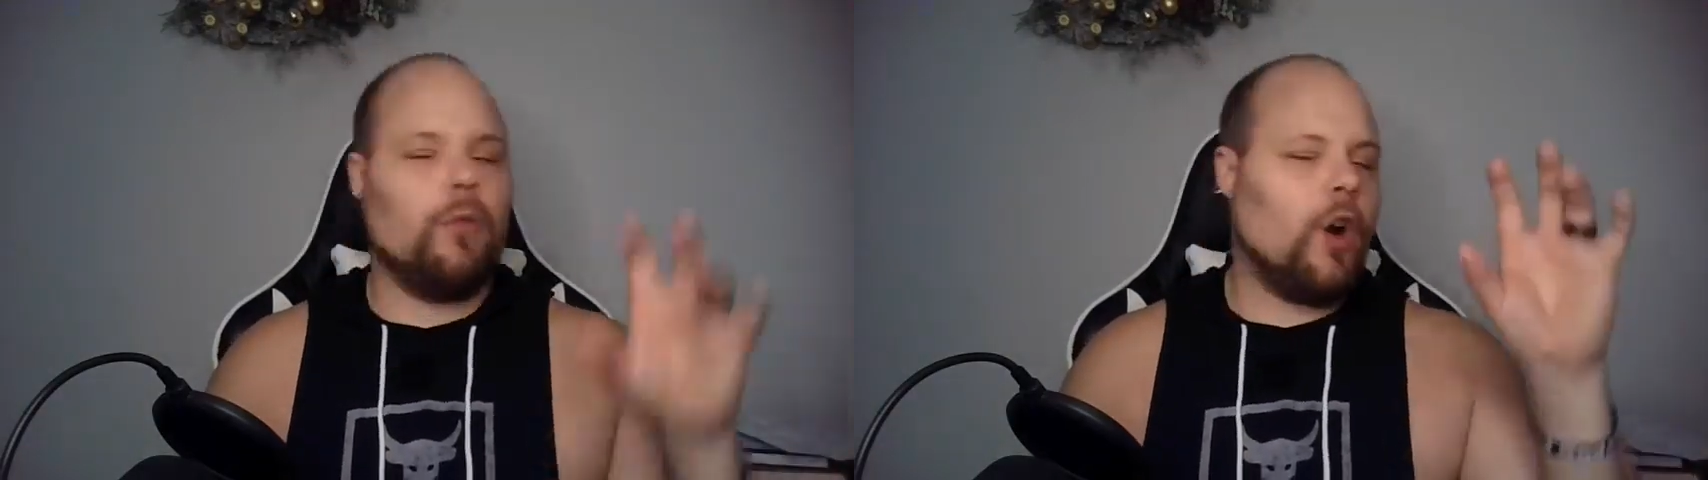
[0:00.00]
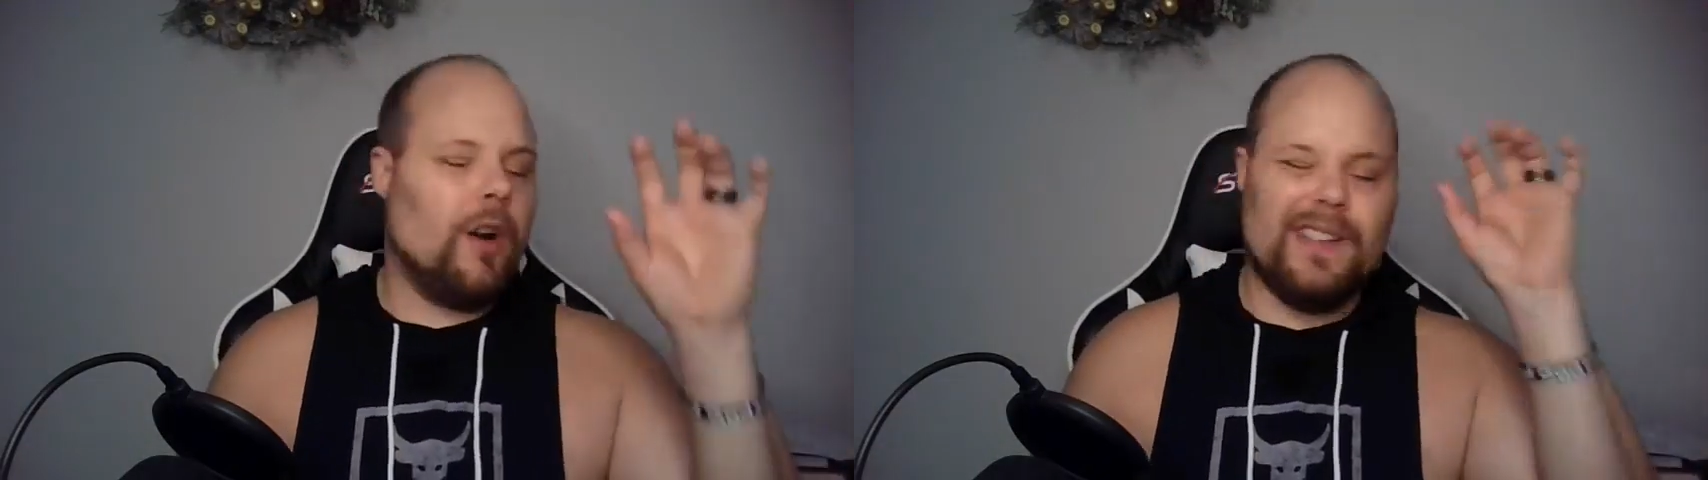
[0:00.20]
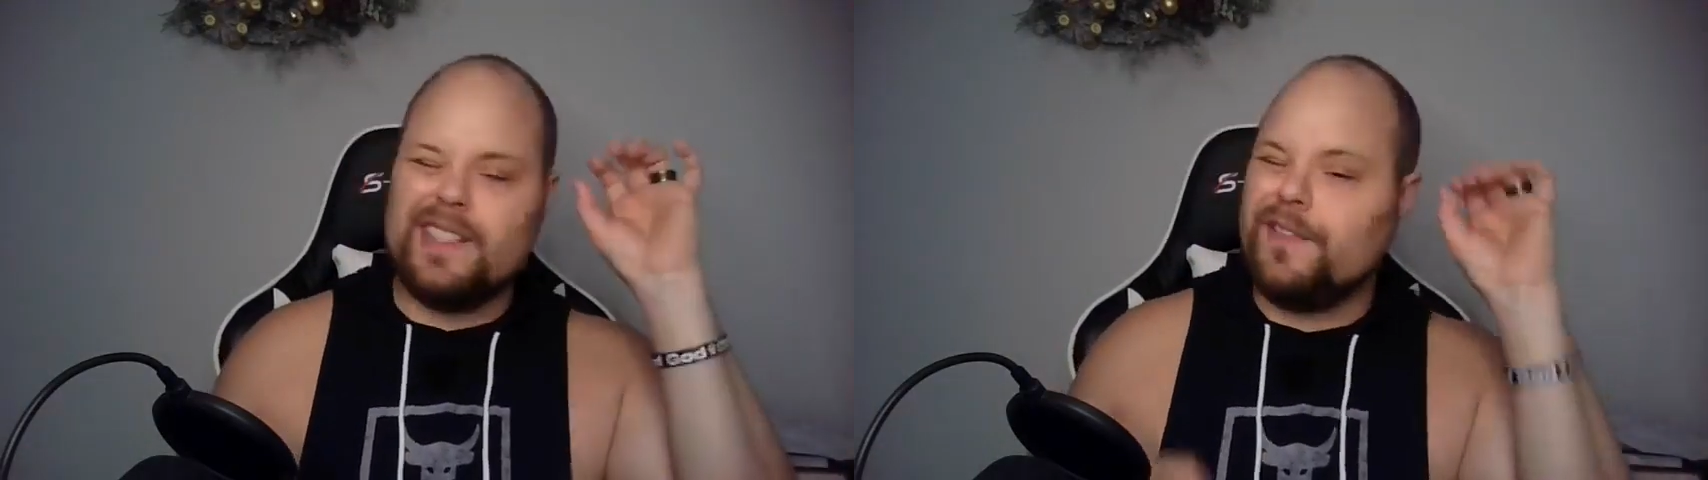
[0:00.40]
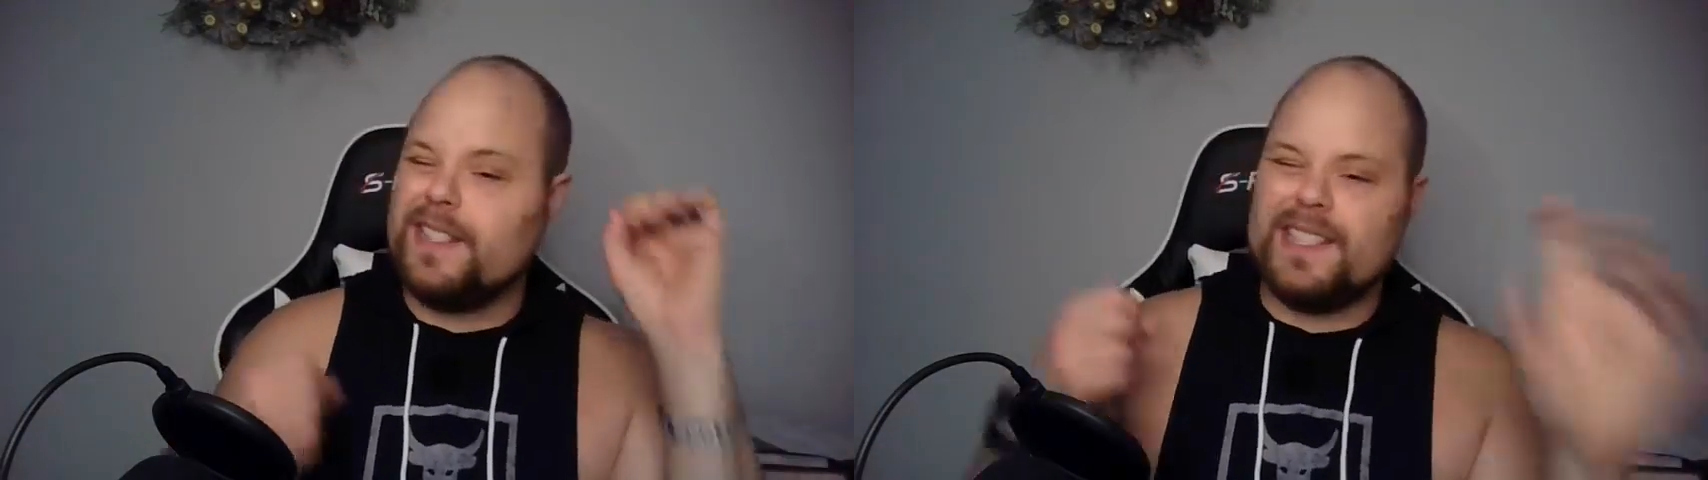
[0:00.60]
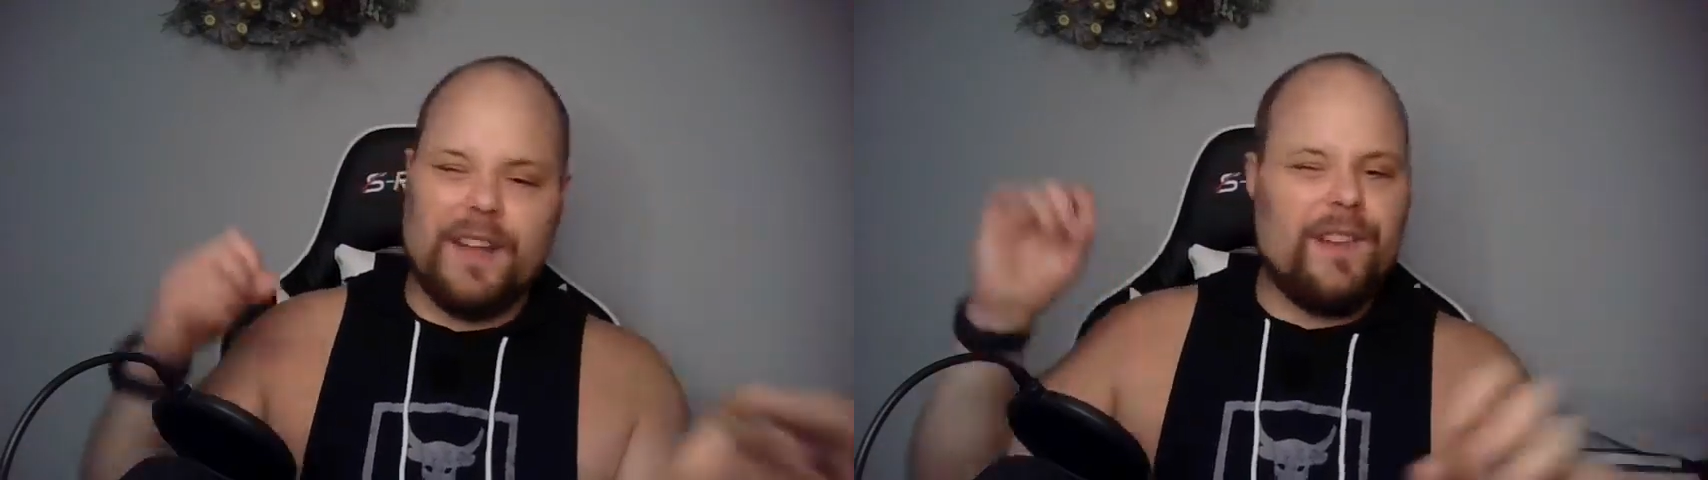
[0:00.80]
regardless if
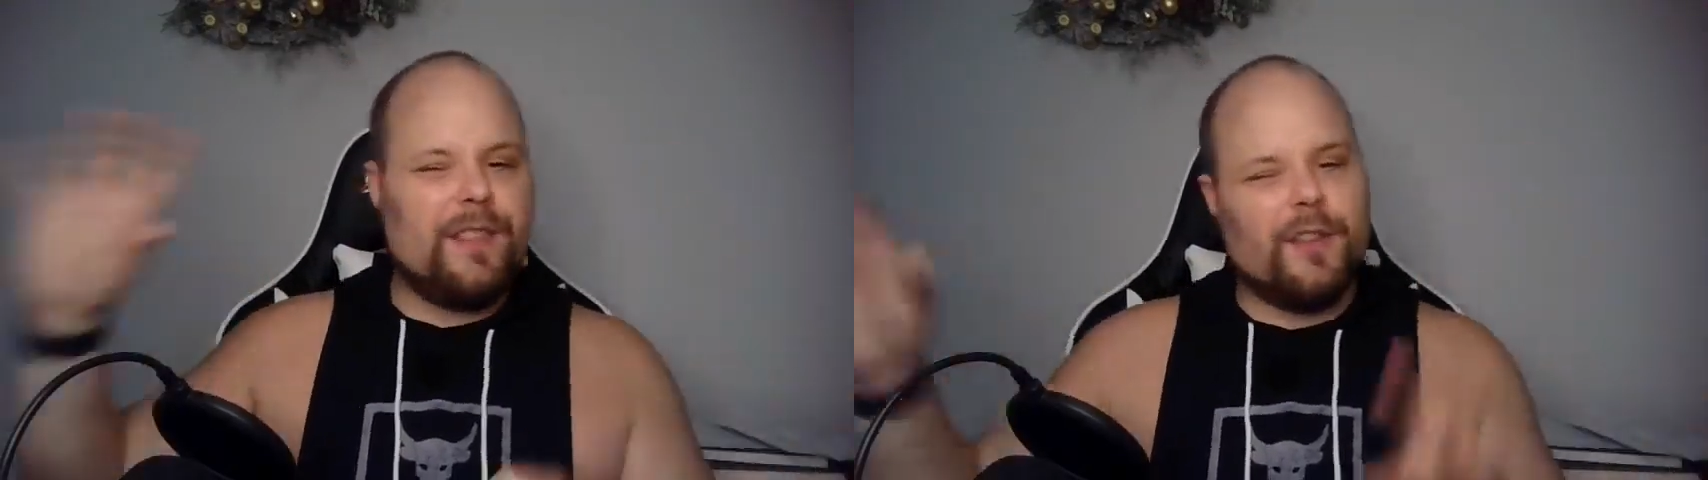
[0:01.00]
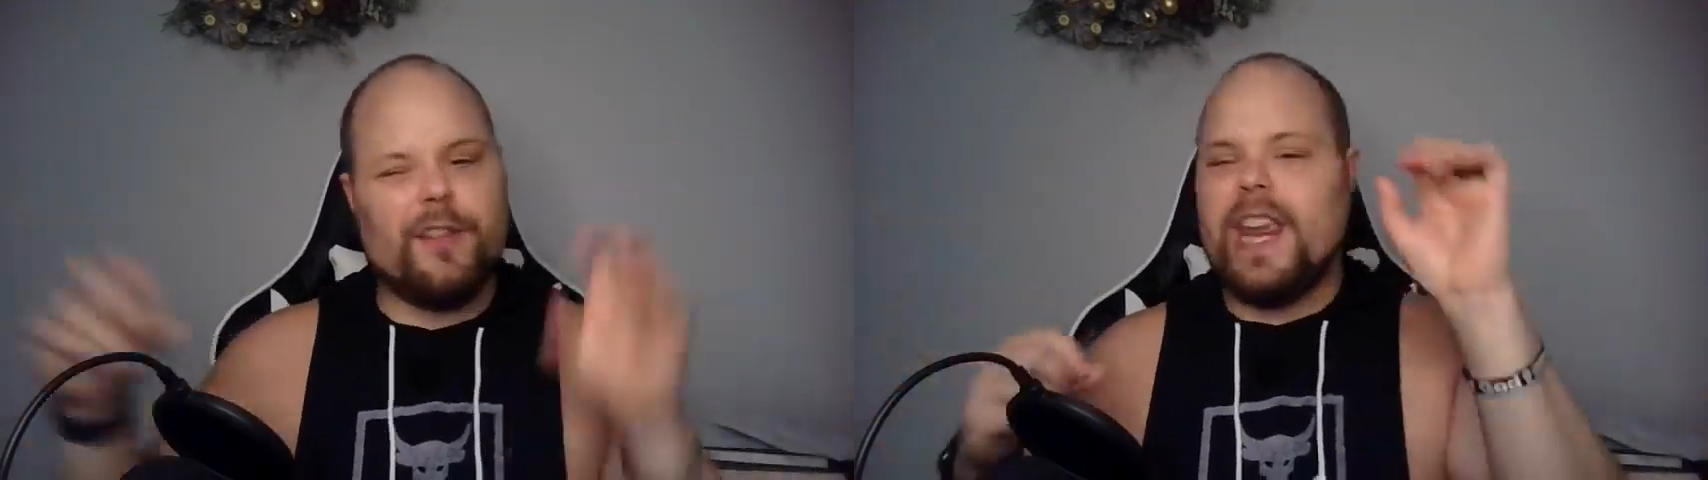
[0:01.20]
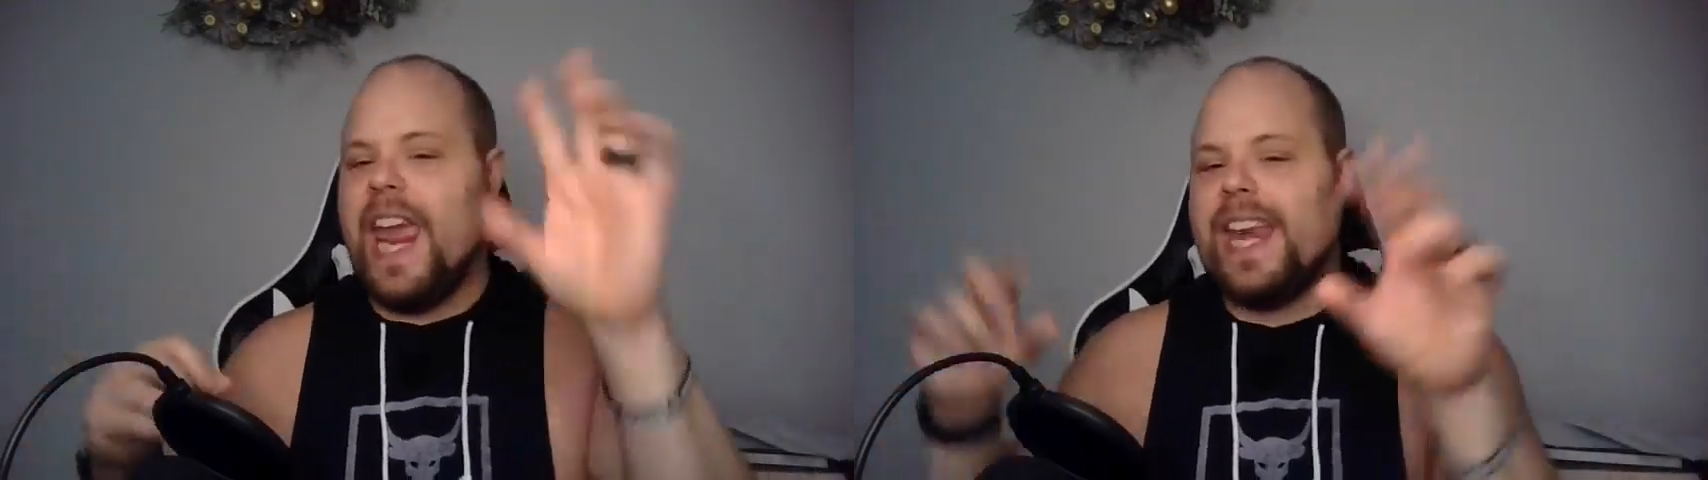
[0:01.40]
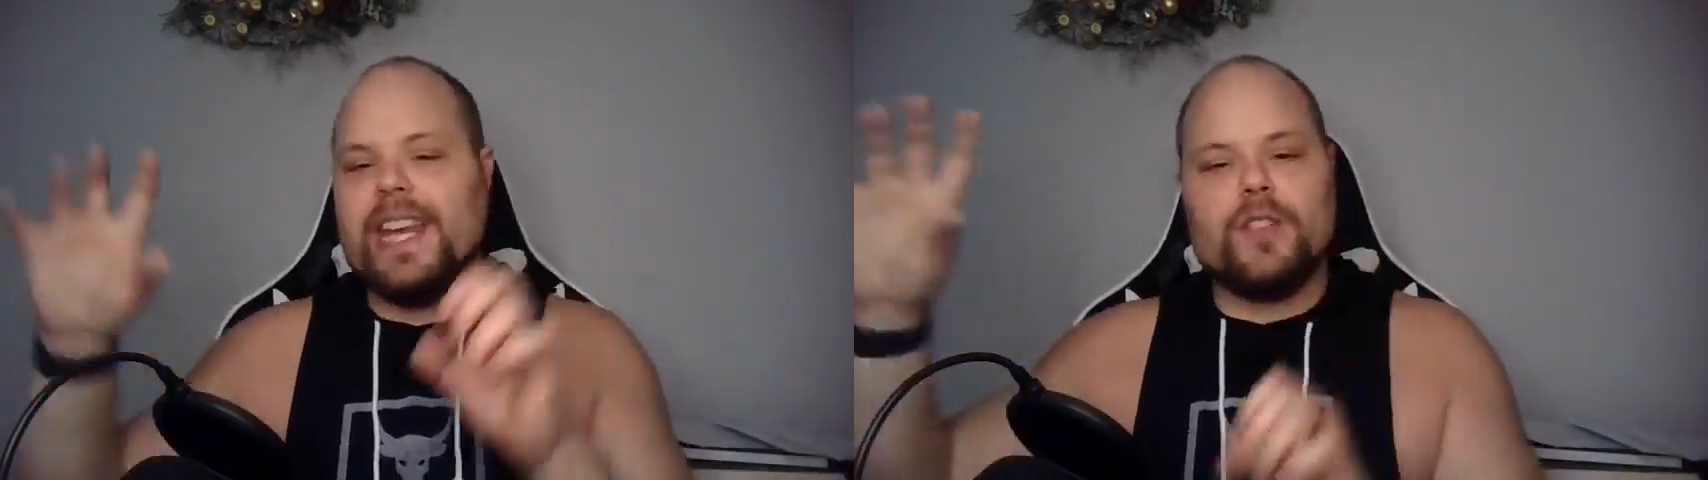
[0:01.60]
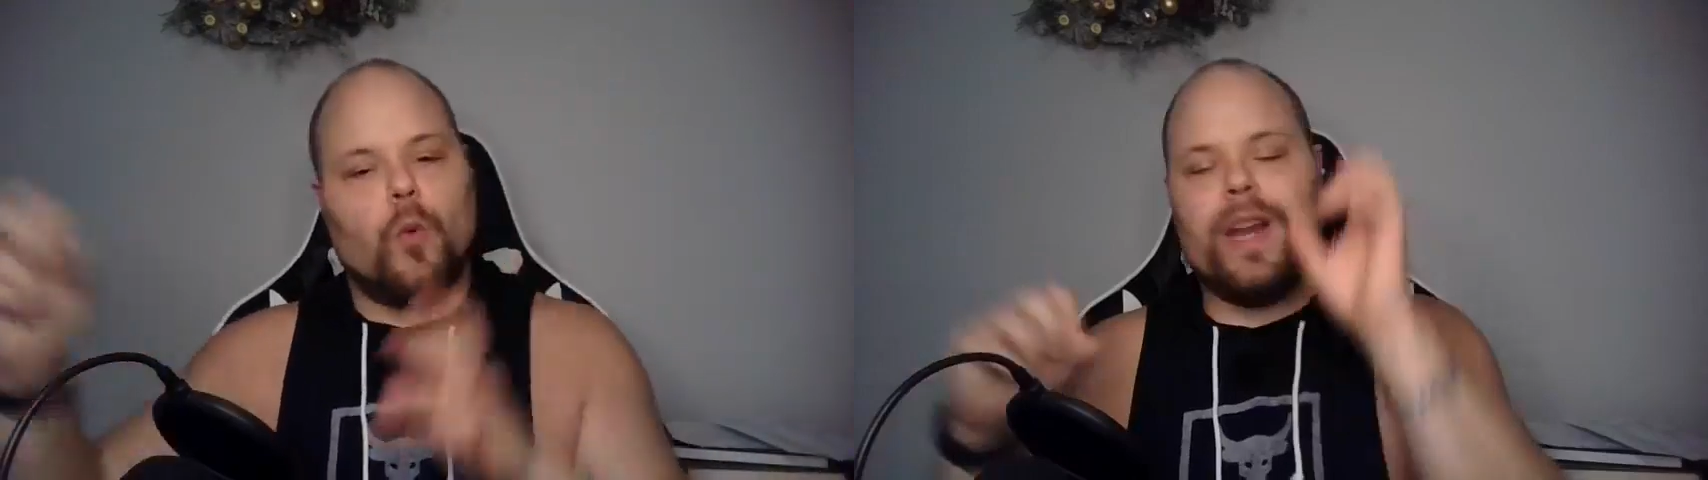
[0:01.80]
it's
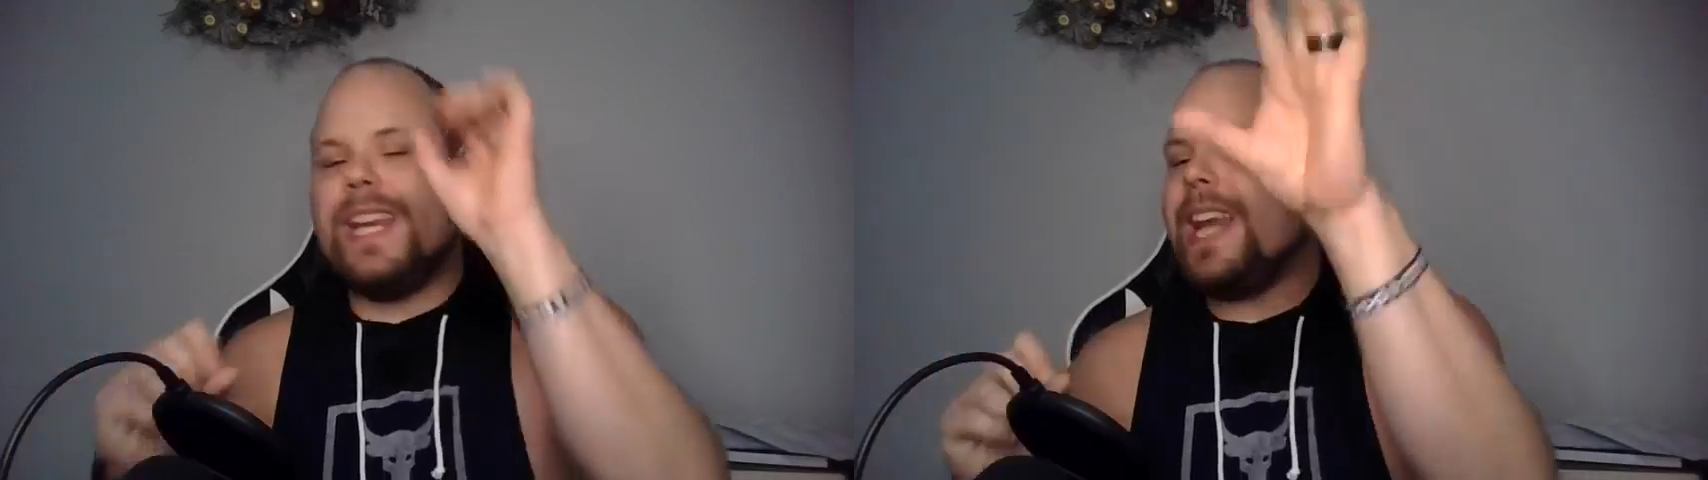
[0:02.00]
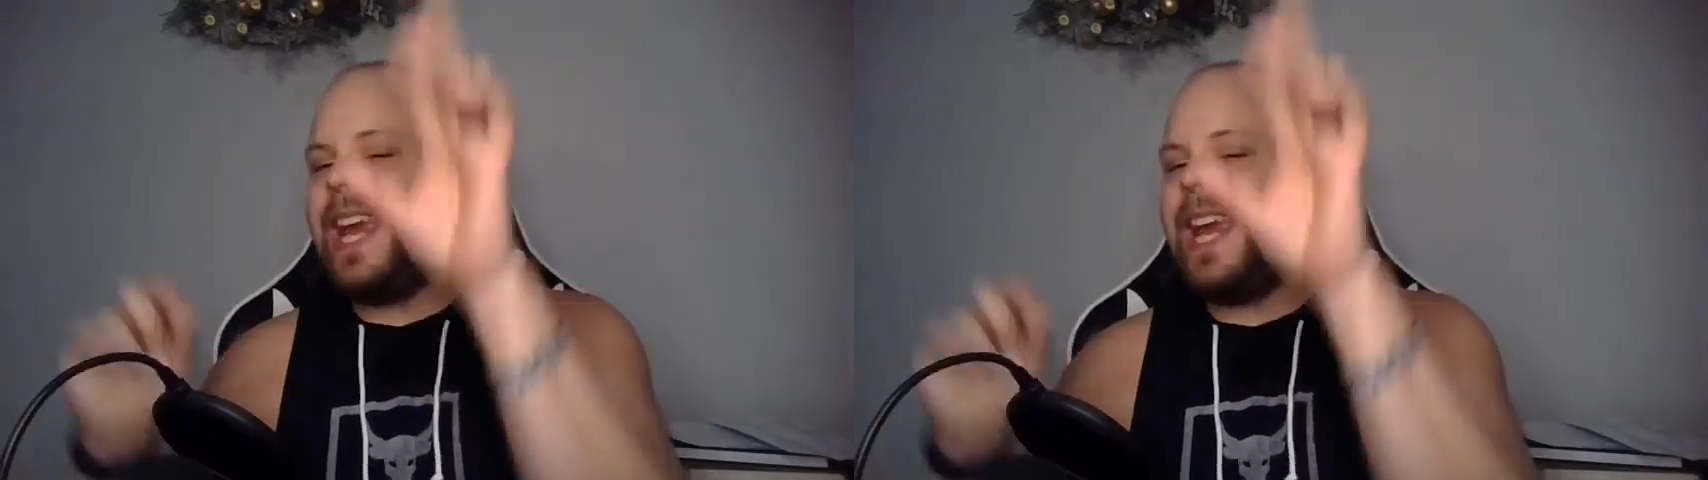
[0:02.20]
70-30, 80-20,